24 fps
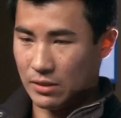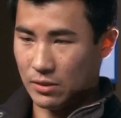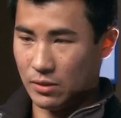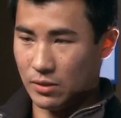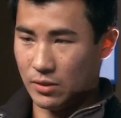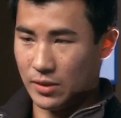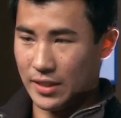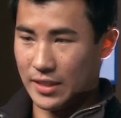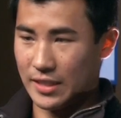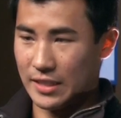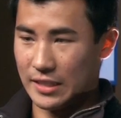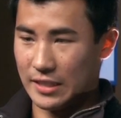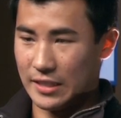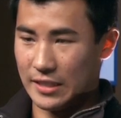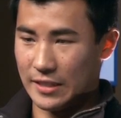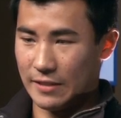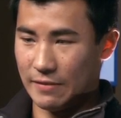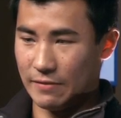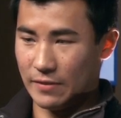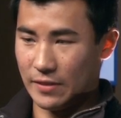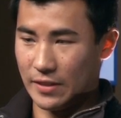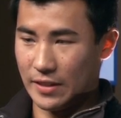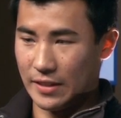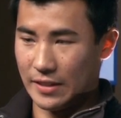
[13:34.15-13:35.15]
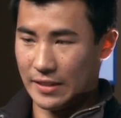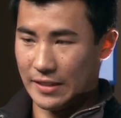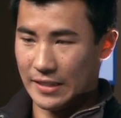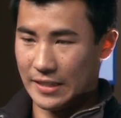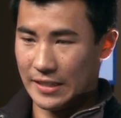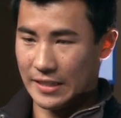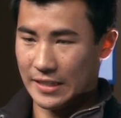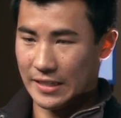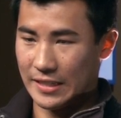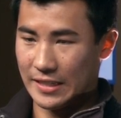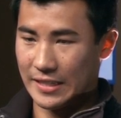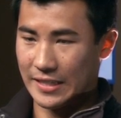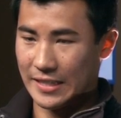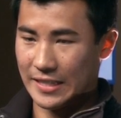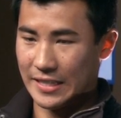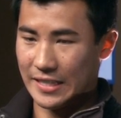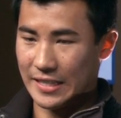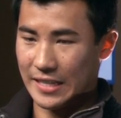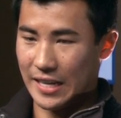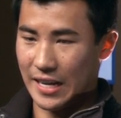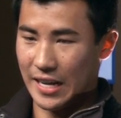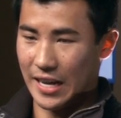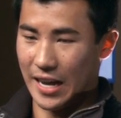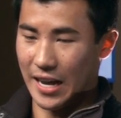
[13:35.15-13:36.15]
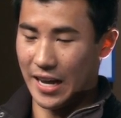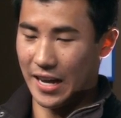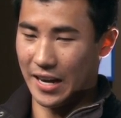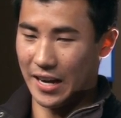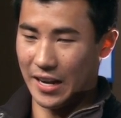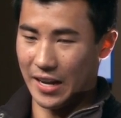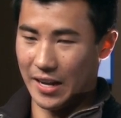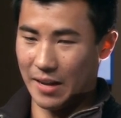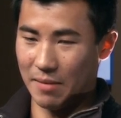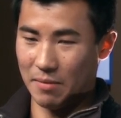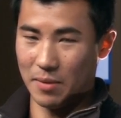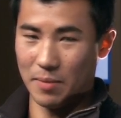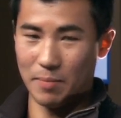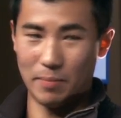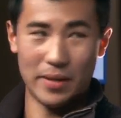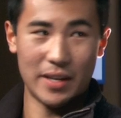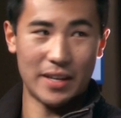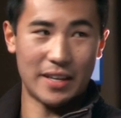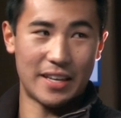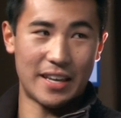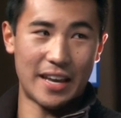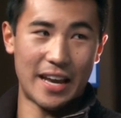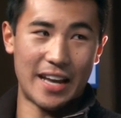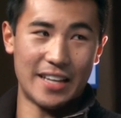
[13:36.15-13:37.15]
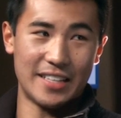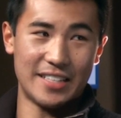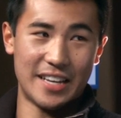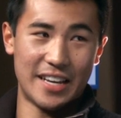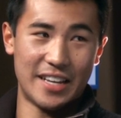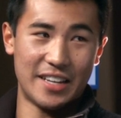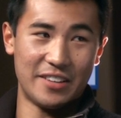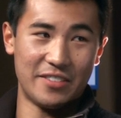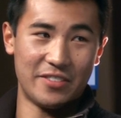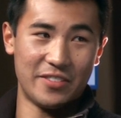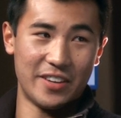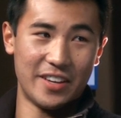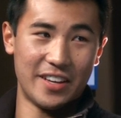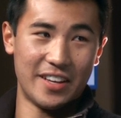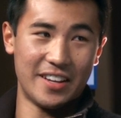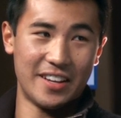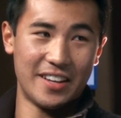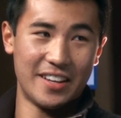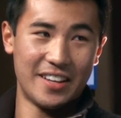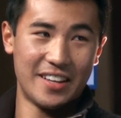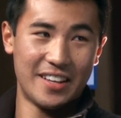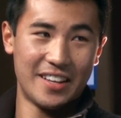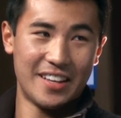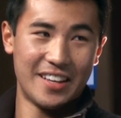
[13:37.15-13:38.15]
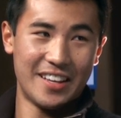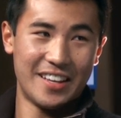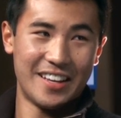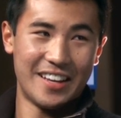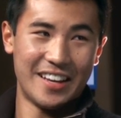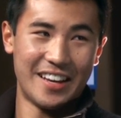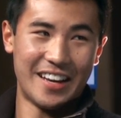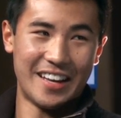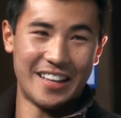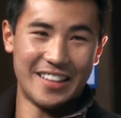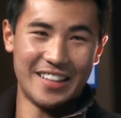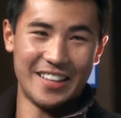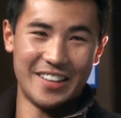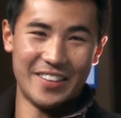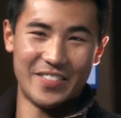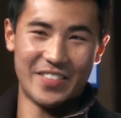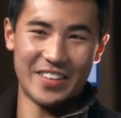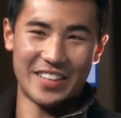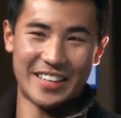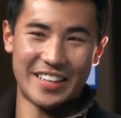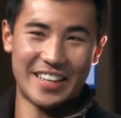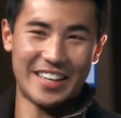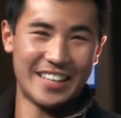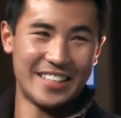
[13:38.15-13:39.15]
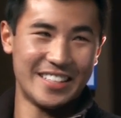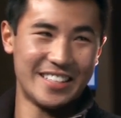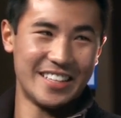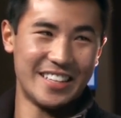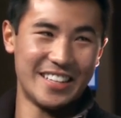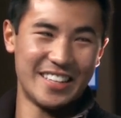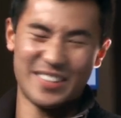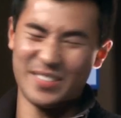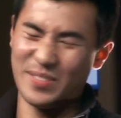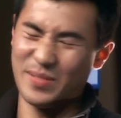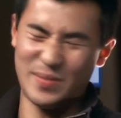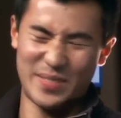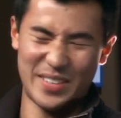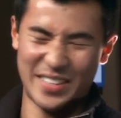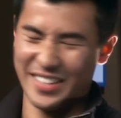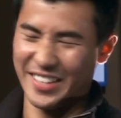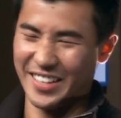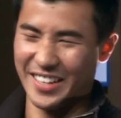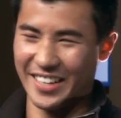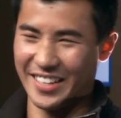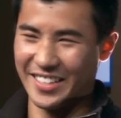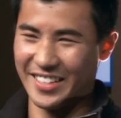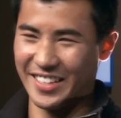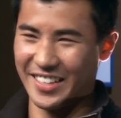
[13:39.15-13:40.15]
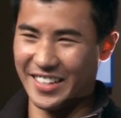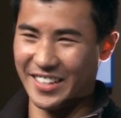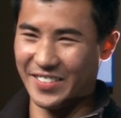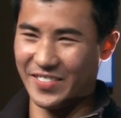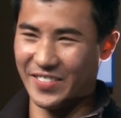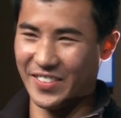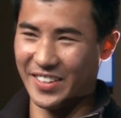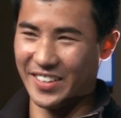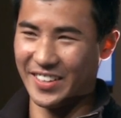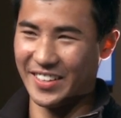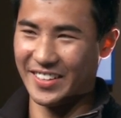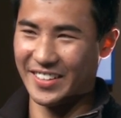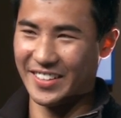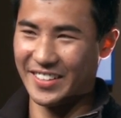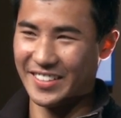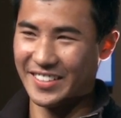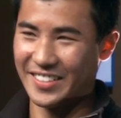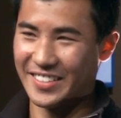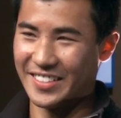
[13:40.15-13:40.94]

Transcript: Ooh, what's your go-to move? I'm sure you have um, I'm a big Cat Daddy fan. Ooh, the Cat Daddy. I love daddy. the Cat Daddy. Classic. I'm a big Cat Daddy fan. I'm a